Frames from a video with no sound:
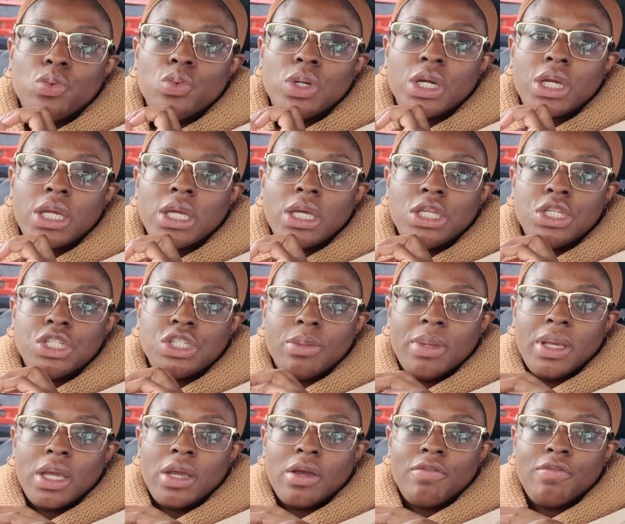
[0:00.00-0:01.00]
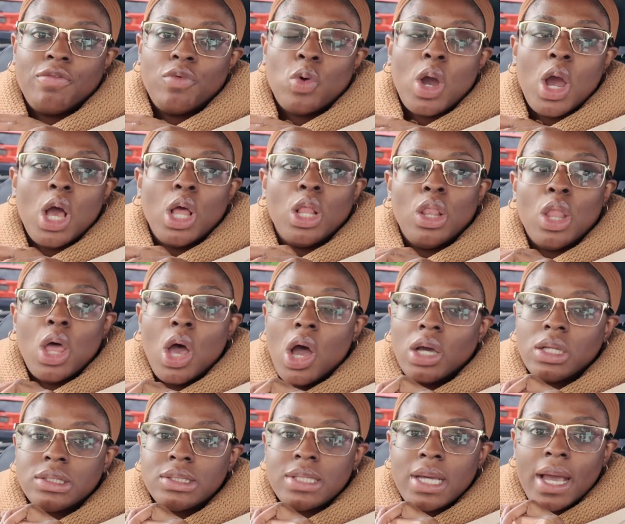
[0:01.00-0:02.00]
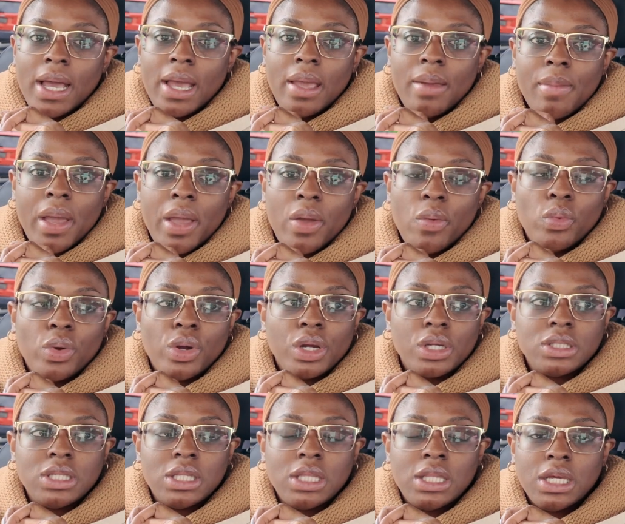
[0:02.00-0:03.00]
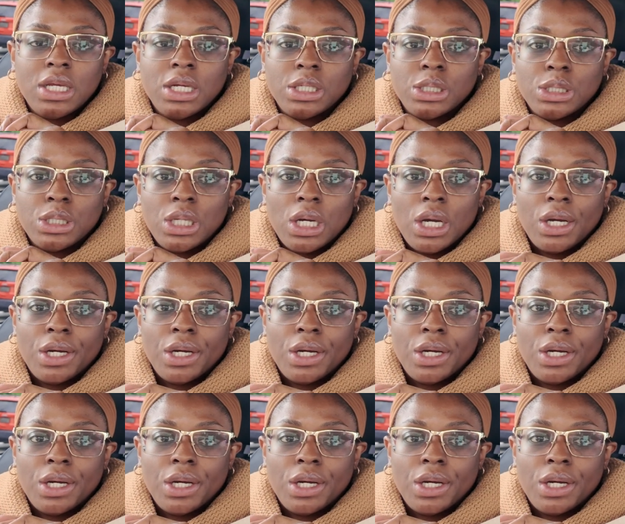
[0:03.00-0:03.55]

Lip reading: work in Jamaica for a long time, I worked there